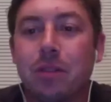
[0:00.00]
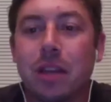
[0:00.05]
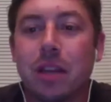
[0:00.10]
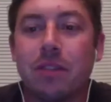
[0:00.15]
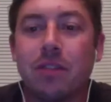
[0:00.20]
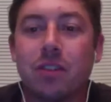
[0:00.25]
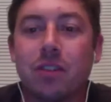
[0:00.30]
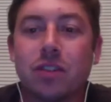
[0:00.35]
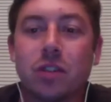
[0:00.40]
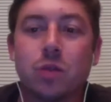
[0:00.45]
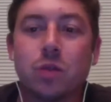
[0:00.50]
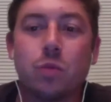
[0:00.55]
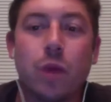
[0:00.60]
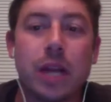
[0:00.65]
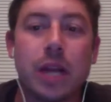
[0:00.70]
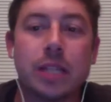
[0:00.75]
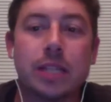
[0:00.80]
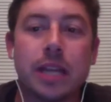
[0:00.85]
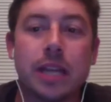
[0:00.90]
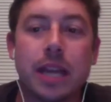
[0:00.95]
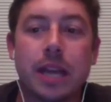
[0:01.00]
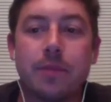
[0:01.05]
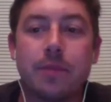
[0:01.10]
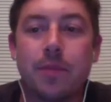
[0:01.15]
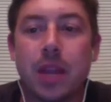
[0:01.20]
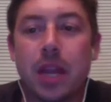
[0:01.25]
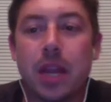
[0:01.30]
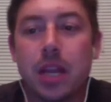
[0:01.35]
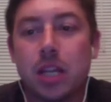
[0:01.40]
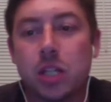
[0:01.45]
versus West Ham,
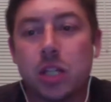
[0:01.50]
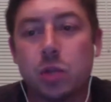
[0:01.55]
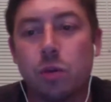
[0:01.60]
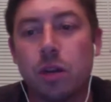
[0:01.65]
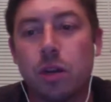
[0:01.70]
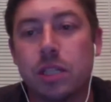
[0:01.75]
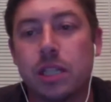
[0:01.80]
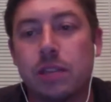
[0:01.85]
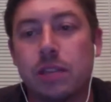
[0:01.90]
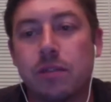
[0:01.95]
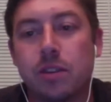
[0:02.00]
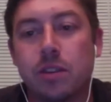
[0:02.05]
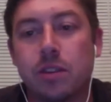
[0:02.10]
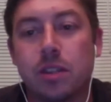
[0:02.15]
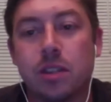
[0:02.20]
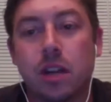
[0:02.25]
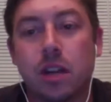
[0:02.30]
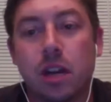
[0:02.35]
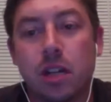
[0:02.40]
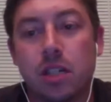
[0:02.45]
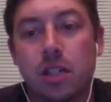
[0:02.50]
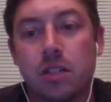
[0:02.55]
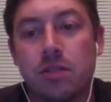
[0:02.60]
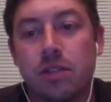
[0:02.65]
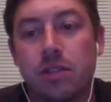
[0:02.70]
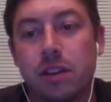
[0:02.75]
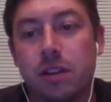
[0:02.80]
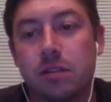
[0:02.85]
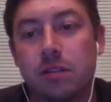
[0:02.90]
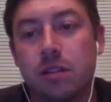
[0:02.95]
Swansea versus
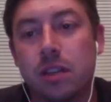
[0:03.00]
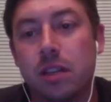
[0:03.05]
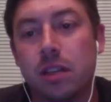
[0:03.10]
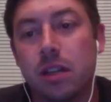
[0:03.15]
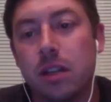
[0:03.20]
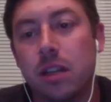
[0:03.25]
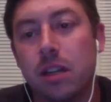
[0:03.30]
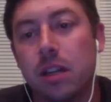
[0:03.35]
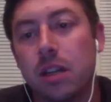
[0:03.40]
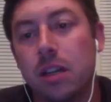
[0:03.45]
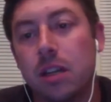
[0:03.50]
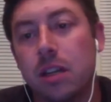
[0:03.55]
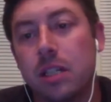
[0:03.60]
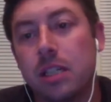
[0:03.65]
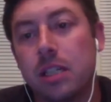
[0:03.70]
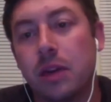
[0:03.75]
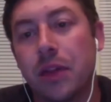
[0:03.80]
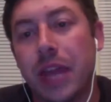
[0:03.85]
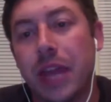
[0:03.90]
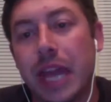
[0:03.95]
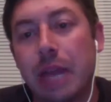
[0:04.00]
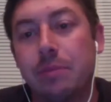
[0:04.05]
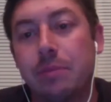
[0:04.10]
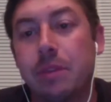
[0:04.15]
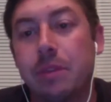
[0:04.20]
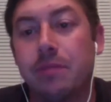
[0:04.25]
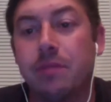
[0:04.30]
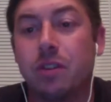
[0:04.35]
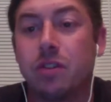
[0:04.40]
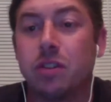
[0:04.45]
Huddersfield,
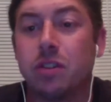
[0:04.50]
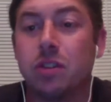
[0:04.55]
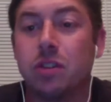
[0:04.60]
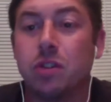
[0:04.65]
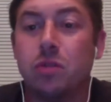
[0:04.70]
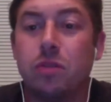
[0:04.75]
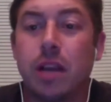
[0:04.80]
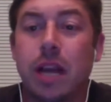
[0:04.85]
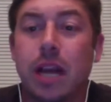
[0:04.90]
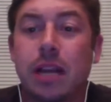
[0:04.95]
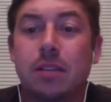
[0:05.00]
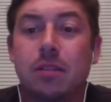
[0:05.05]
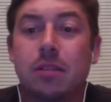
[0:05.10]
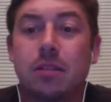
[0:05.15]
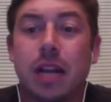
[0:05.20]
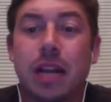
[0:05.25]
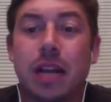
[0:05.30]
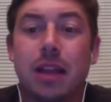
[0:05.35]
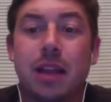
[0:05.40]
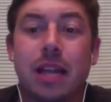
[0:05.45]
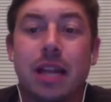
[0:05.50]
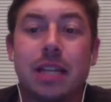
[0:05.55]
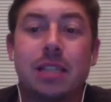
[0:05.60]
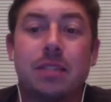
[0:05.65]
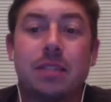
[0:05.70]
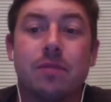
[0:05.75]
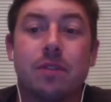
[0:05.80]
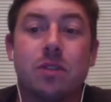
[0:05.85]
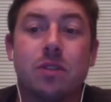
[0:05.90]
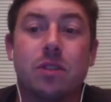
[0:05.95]
Southampton versus Newcastle, and
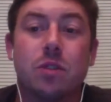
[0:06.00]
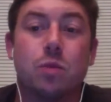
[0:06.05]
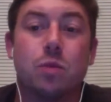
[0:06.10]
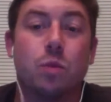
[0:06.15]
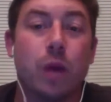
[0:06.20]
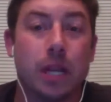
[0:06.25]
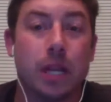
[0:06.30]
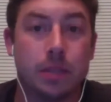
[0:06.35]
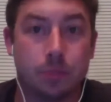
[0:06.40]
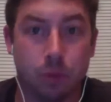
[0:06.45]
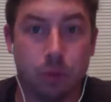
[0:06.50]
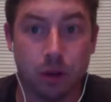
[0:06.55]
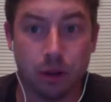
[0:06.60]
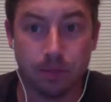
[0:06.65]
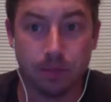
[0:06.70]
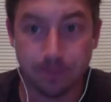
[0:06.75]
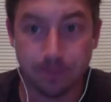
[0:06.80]
Leicester versus West Brom.